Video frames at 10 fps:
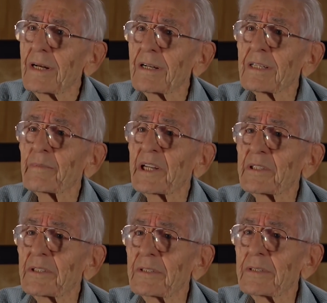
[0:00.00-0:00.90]
Ultimate
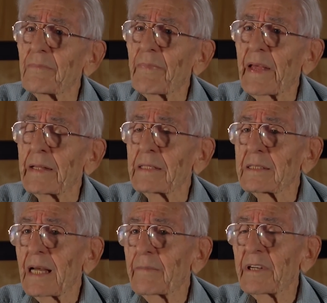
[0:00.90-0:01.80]
2, and this
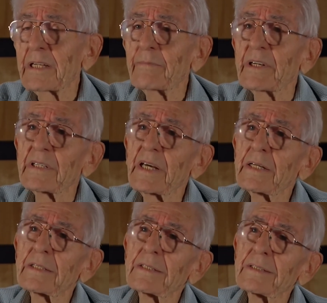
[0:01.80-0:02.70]
time I had about
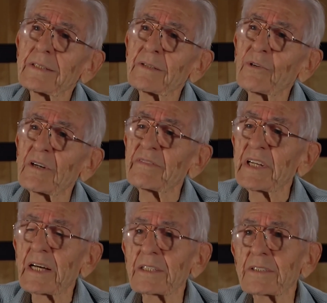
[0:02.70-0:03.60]
8 to 12
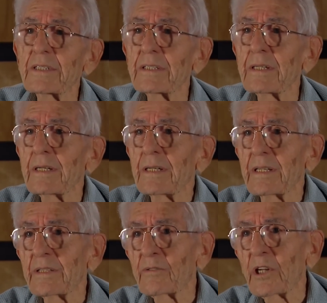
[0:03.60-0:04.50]

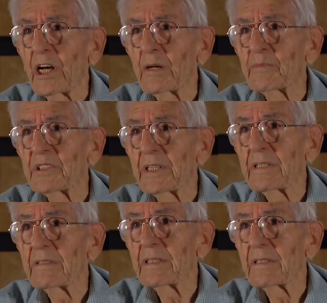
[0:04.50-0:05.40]
knobs
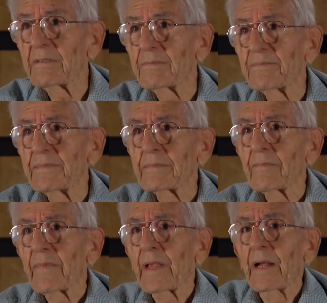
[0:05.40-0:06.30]
and
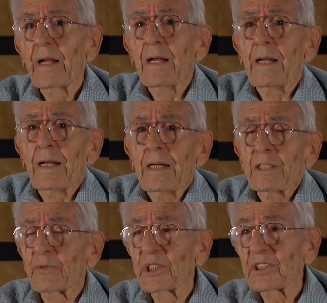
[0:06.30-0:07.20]

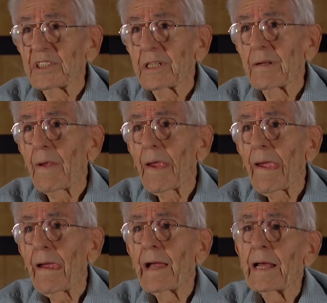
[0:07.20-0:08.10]
switches.
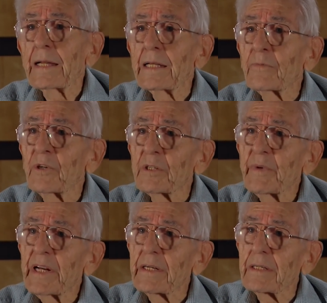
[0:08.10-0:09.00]
And it worked
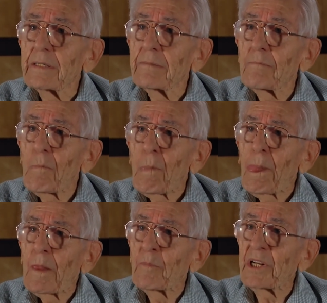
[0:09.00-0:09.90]
better,
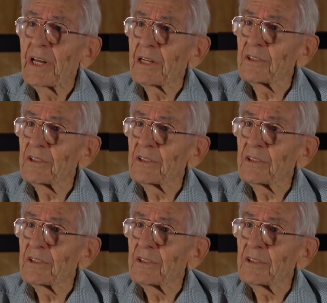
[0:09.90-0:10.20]
but not